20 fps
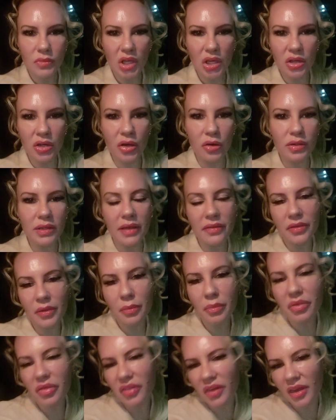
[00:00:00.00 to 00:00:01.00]
you know, let
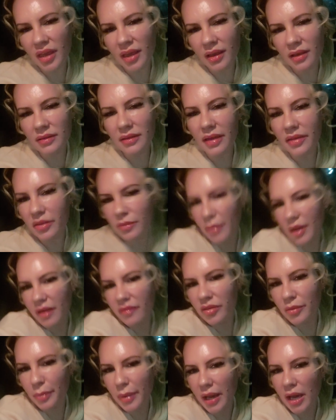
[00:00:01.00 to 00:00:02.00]
them think, let them have
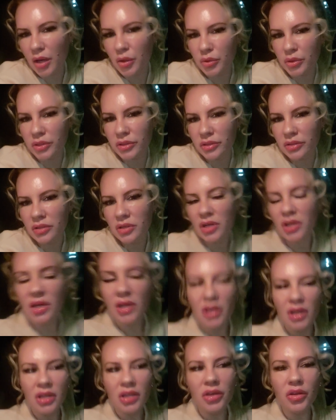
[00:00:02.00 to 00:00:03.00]
the power.
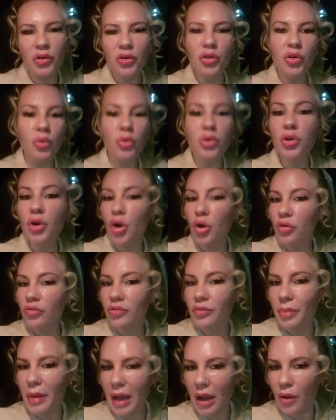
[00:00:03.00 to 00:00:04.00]
You know, you don't want to
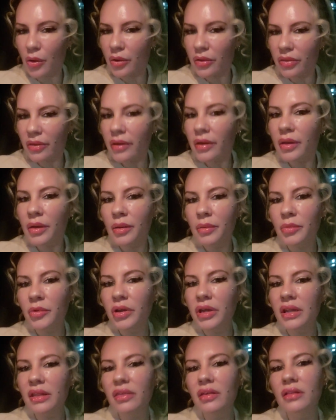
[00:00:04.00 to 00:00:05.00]
overpower them or
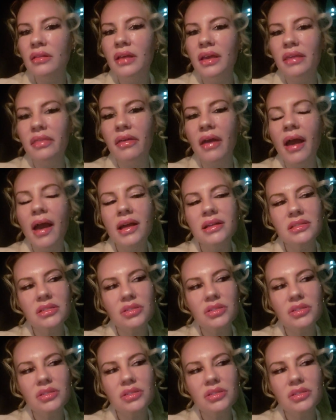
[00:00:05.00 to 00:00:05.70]
anything like that.